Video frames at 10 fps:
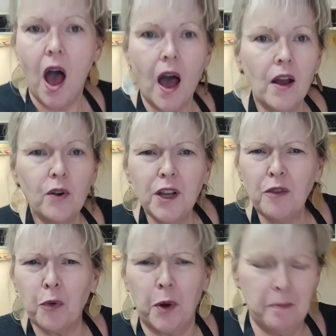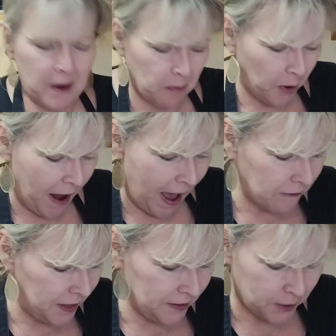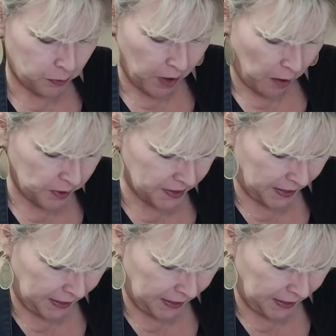I don't even remember having this when I was a